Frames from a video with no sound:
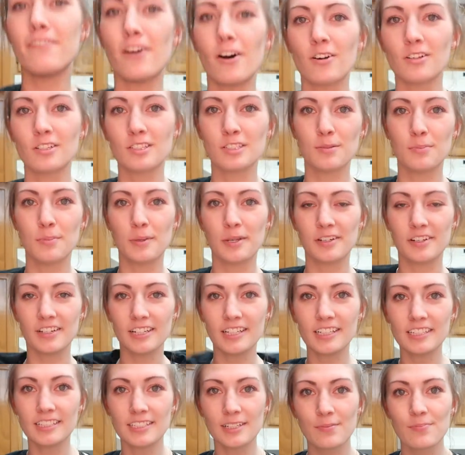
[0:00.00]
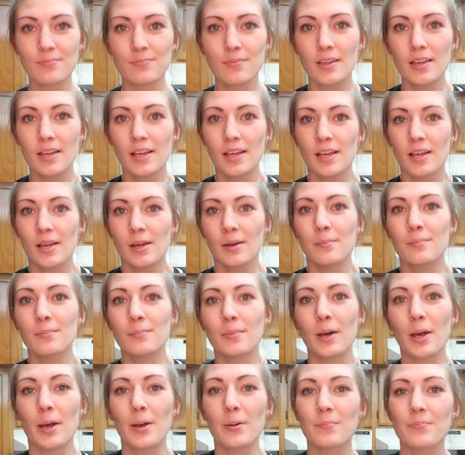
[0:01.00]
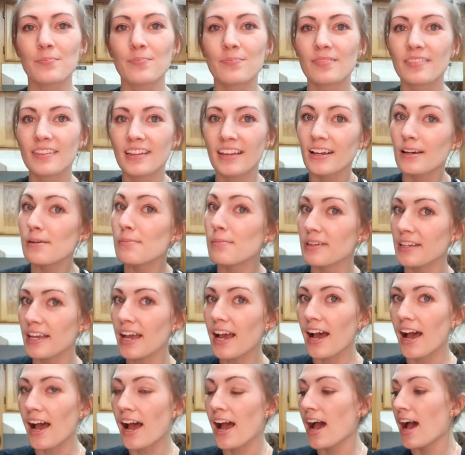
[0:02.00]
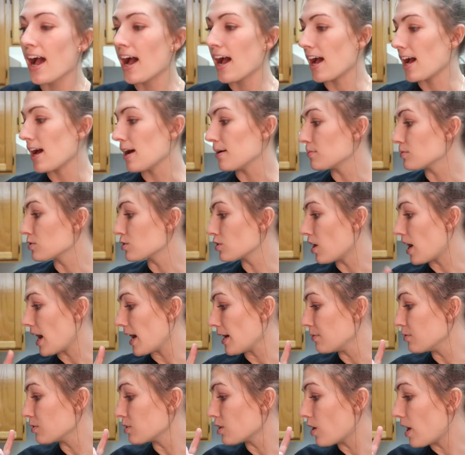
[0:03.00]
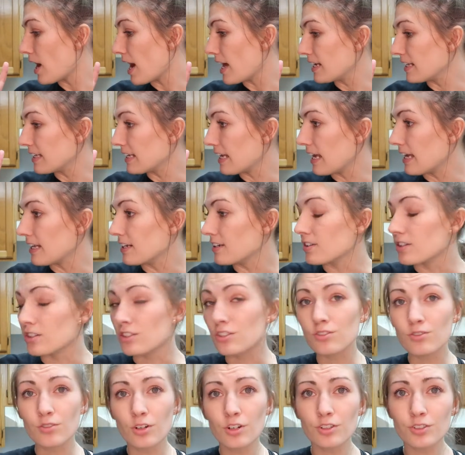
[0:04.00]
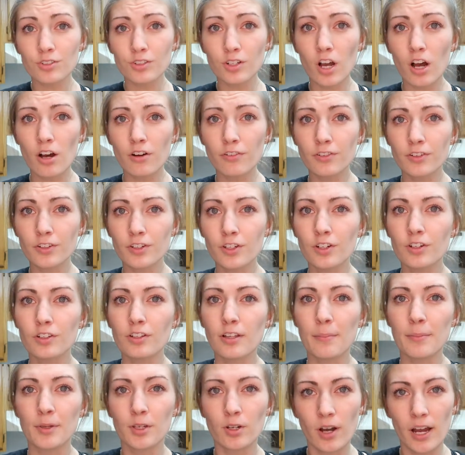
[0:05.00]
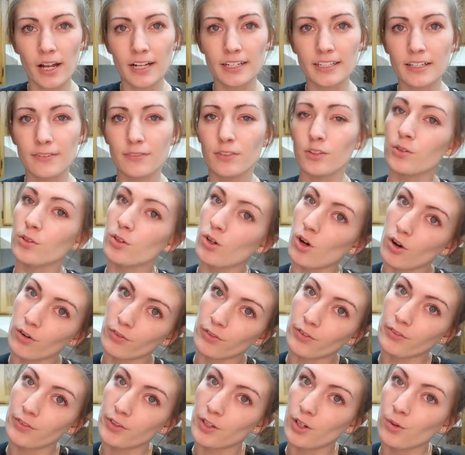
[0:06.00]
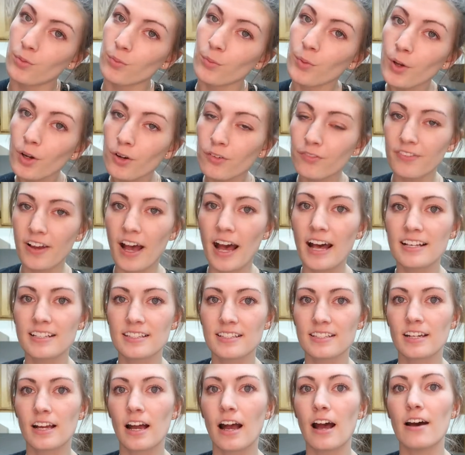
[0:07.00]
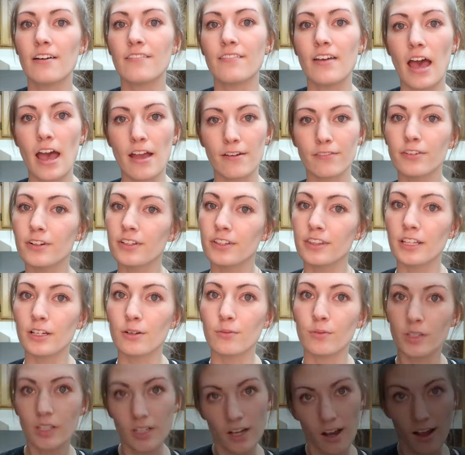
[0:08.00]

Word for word: fall spirit, but, but yeah. Um, so I will go ahead and get into this grocery haul for you. Let me go ahead and give you an overview real fast of everything we